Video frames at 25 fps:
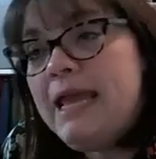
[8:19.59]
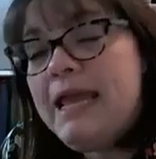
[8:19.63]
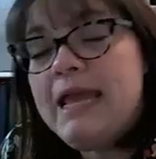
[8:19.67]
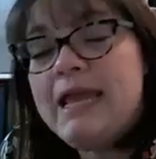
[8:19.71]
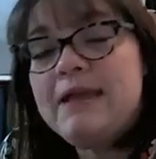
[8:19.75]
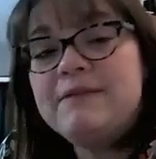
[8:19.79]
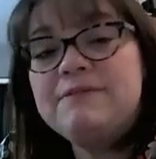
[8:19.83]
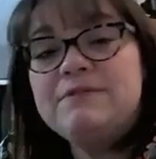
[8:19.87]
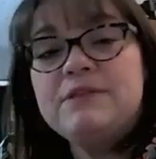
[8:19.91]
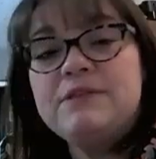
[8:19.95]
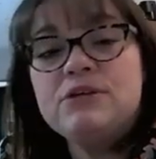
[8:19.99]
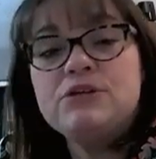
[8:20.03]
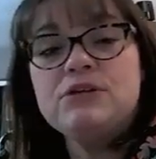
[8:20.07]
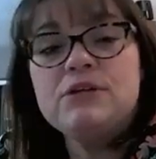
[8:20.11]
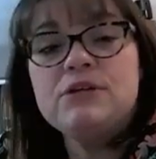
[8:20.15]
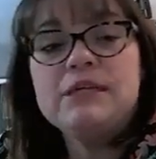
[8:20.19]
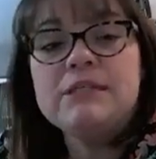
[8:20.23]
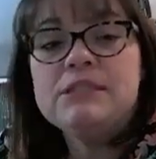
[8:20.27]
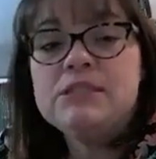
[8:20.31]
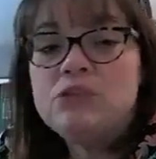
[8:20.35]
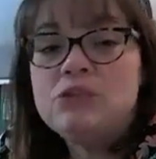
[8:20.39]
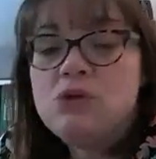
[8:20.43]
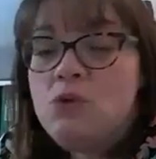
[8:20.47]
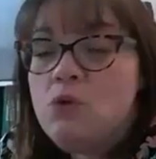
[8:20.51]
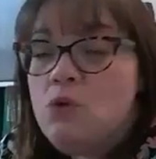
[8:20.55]
If there
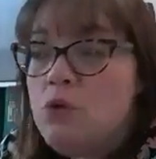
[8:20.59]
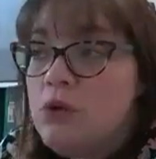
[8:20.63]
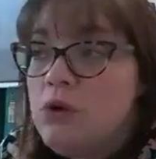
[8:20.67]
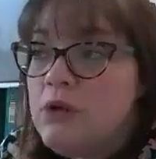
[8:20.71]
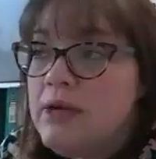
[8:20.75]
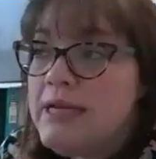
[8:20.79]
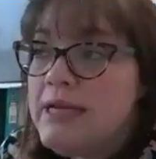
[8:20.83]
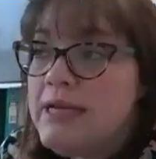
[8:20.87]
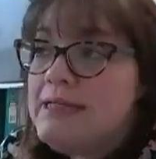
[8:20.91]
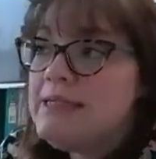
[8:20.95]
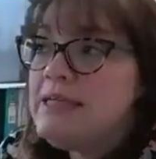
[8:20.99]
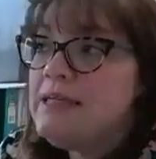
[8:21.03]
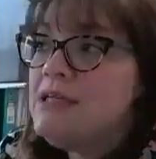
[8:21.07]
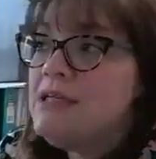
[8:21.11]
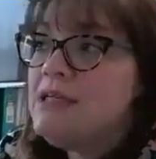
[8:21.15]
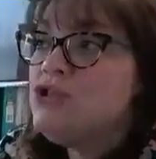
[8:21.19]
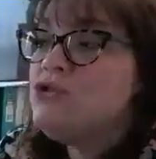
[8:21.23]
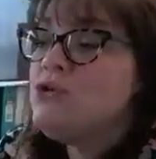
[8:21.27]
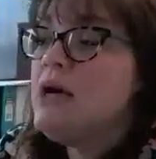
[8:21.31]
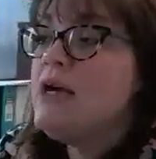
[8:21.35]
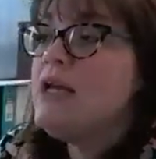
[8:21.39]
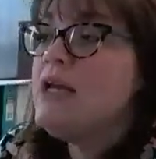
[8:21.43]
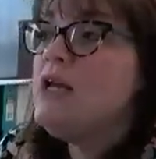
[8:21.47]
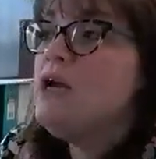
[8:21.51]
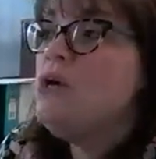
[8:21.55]
is a cord, he's going to
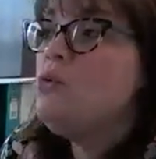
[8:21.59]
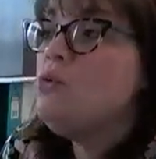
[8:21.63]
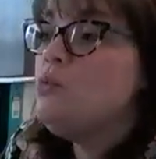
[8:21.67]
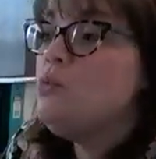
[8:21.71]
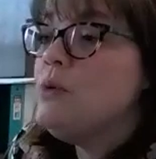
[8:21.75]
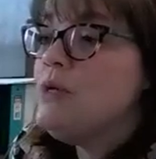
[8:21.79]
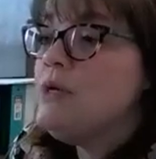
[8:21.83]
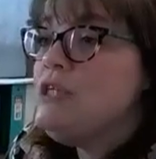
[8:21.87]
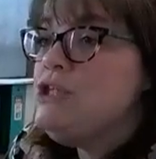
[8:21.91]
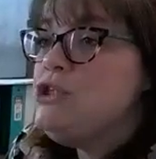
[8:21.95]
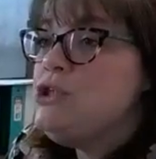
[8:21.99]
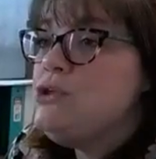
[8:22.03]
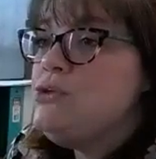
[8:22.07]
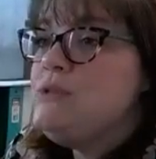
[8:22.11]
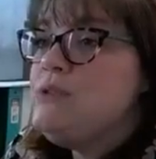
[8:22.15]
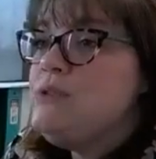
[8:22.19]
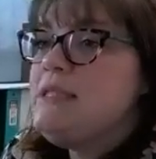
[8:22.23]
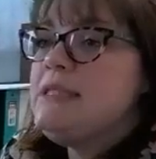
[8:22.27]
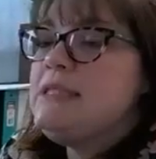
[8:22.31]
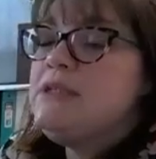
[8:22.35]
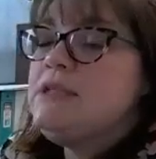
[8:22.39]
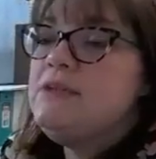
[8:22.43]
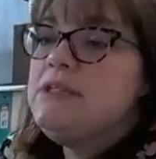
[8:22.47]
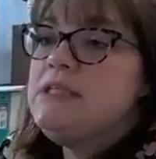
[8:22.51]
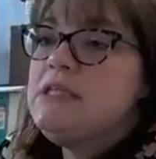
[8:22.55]
try to reduce
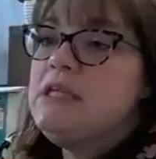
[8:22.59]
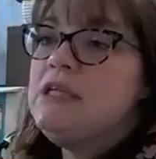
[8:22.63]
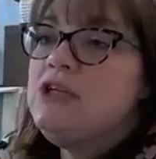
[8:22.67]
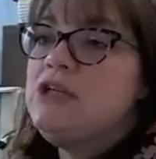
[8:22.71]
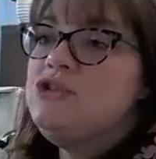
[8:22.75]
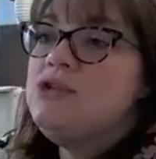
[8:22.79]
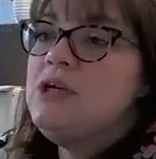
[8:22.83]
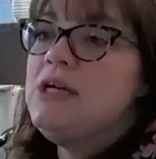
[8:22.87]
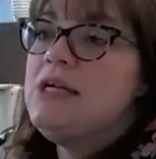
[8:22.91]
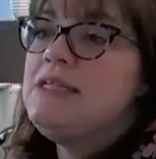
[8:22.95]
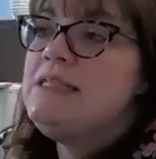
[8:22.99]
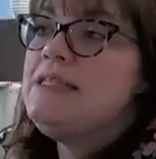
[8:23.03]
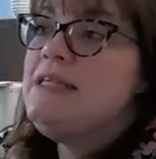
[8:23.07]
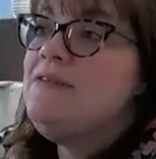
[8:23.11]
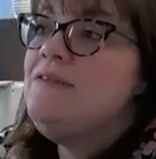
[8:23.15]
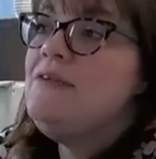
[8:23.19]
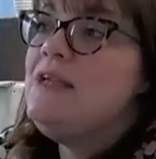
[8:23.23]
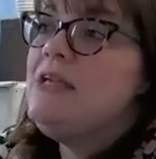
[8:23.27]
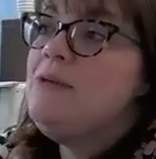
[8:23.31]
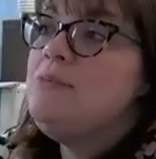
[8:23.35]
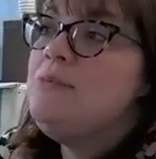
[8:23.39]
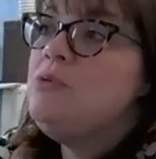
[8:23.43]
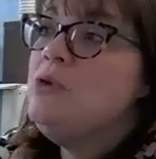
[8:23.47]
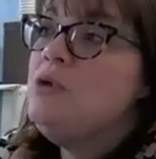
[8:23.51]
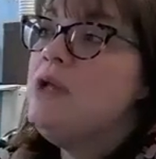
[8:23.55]
it. So he's going to try to see if he
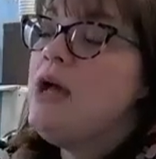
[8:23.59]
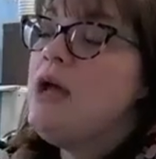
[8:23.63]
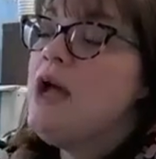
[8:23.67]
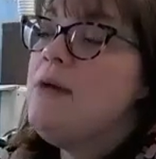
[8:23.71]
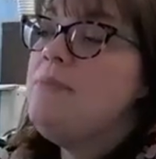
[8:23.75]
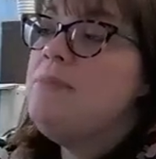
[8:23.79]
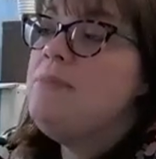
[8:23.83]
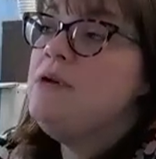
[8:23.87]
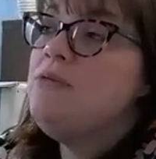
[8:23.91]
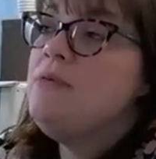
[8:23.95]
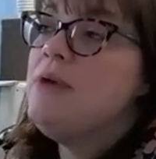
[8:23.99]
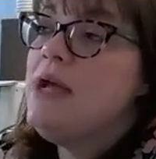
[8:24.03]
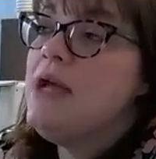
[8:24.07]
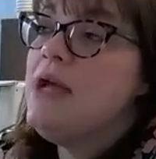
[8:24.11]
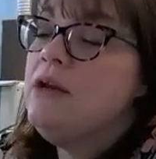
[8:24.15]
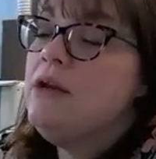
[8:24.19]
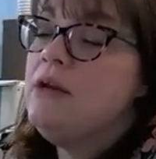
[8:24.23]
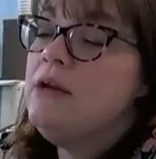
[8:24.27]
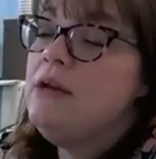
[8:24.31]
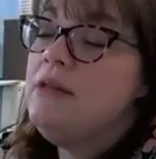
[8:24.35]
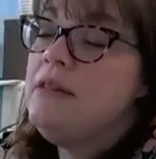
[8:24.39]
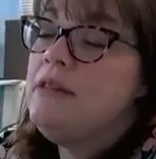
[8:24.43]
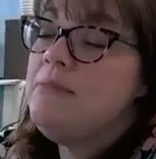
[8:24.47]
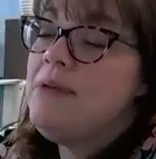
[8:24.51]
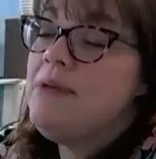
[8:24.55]
can pull it up and
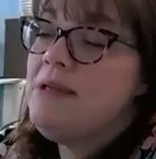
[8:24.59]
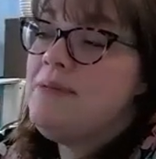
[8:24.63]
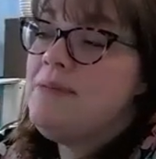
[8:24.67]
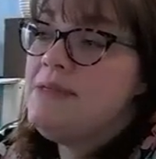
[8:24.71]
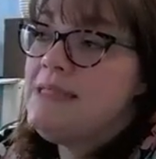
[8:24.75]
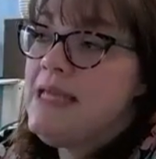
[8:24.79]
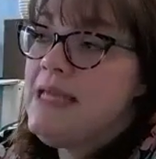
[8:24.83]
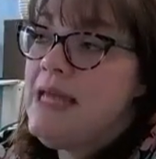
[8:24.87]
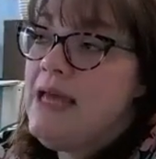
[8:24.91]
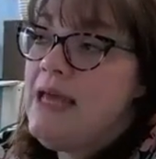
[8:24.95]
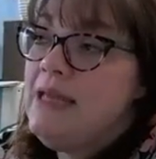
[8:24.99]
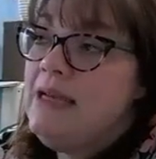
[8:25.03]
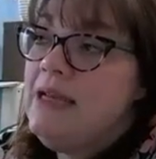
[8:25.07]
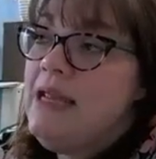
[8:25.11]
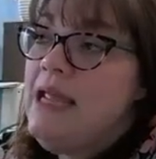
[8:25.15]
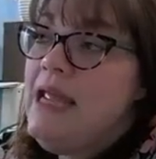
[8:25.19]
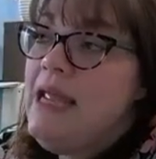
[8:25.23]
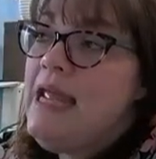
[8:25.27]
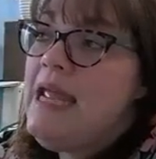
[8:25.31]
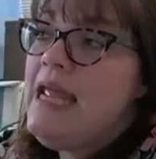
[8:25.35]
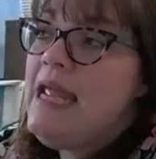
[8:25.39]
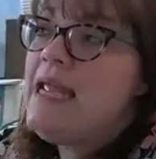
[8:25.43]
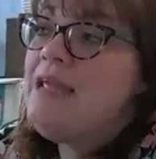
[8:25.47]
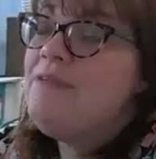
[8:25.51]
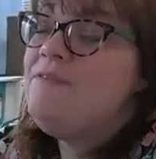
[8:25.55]
around the baby's head.
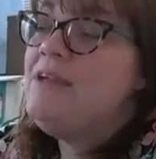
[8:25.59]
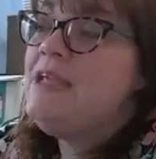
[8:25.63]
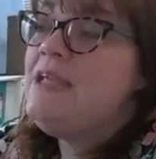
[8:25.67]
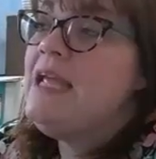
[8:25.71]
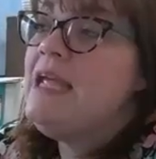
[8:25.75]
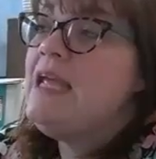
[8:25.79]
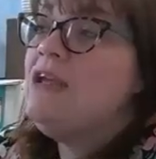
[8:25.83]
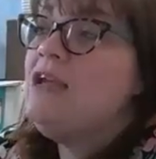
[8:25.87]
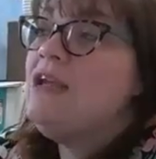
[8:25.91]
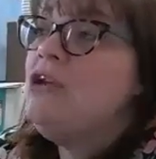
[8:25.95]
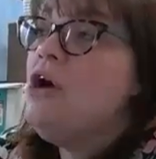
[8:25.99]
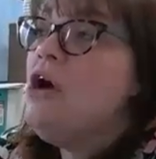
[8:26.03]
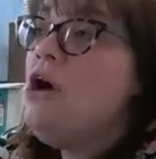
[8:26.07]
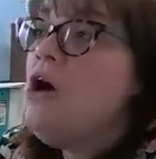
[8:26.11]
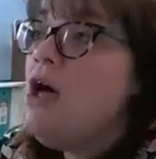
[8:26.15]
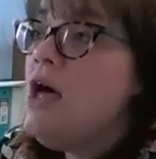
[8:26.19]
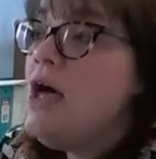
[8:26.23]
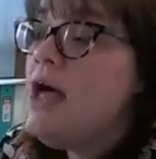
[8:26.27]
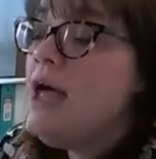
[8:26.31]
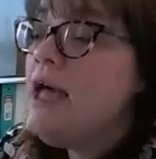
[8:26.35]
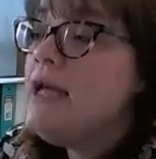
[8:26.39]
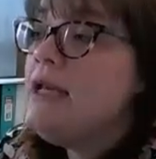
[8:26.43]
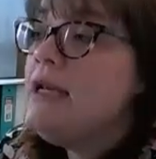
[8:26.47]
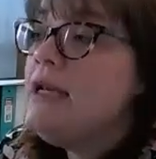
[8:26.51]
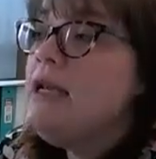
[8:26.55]
If he
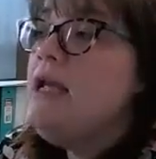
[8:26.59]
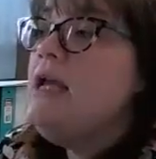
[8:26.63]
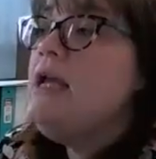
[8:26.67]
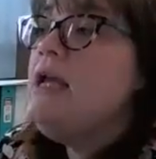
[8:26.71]
cannot,